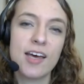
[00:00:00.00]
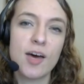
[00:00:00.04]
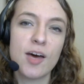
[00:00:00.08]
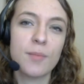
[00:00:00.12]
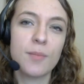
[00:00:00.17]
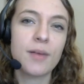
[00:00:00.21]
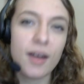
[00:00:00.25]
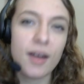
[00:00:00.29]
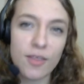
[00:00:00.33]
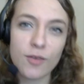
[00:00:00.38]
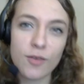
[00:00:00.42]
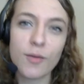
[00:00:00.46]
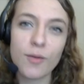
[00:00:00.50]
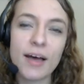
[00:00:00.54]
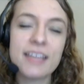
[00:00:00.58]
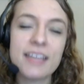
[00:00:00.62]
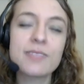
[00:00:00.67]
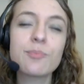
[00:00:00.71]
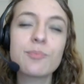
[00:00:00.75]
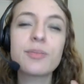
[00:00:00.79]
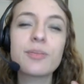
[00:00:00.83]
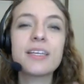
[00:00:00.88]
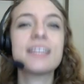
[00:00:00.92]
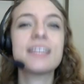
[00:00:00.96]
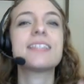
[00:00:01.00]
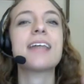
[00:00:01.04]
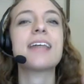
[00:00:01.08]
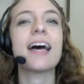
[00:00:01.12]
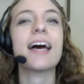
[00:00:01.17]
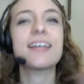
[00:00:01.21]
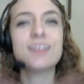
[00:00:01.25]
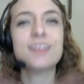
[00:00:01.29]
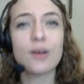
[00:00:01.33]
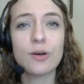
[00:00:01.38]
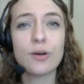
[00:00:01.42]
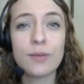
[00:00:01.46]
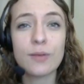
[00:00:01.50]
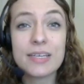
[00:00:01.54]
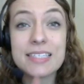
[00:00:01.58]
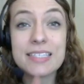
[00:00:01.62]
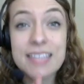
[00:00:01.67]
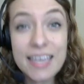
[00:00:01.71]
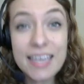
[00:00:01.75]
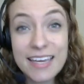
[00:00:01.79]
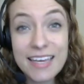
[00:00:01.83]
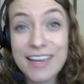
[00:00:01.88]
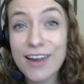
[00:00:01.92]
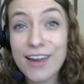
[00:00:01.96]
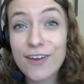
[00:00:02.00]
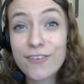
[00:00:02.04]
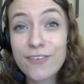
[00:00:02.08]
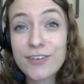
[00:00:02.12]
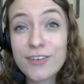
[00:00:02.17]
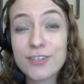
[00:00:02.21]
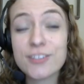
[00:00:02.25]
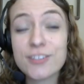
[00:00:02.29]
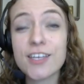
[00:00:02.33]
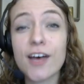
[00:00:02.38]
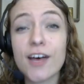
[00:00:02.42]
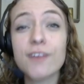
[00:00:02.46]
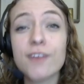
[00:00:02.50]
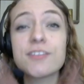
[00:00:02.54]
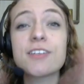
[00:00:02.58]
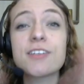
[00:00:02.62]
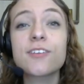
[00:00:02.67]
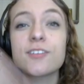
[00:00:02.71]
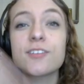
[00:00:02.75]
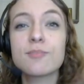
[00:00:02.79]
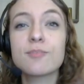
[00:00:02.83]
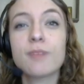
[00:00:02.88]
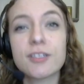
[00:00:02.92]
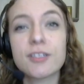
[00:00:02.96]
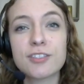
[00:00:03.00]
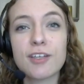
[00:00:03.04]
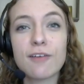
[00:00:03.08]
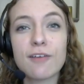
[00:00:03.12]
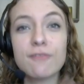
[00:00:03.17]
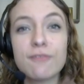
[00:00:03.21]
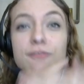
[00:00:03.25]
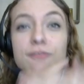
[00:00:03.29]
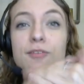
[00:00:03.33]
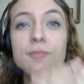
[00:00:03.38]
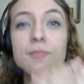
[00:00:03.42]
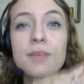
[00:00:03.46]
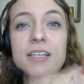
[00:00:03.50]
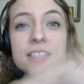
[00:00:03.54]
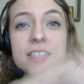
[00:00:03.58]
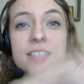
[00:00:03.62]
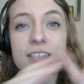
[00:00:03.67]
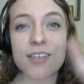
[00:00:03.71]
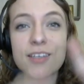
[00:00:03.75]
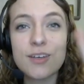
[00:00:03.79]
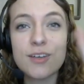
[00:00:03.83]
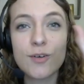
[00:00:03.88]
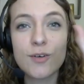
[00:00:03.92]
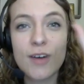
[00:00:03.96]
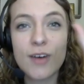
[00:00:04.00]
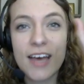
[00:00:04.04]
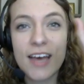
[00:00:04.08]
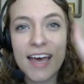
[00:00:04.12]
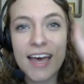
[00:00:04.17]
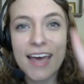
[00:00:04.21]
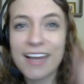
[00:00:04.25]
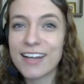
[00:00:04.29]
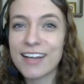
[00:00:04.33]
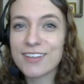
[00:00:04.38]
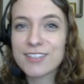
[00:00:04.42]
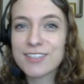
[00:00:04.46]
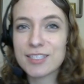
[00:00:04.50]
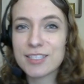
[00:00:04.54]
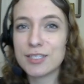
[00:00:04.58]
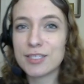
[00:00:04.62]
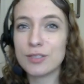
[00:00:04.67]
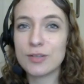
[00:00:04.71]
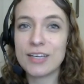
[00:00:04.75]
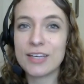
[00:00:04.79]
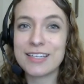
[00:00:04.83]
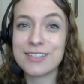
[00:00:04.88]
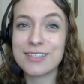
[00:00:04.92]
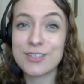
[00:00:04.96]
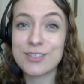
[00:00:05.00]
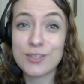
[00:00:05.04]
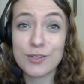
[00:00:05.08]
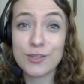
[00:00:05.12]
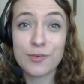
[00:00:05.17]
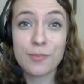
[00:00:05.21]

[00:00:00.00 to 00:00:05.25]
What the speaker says: But otherwise, please, as always, take care of yourselves. There is much love from me to you, and I'll see you again soon.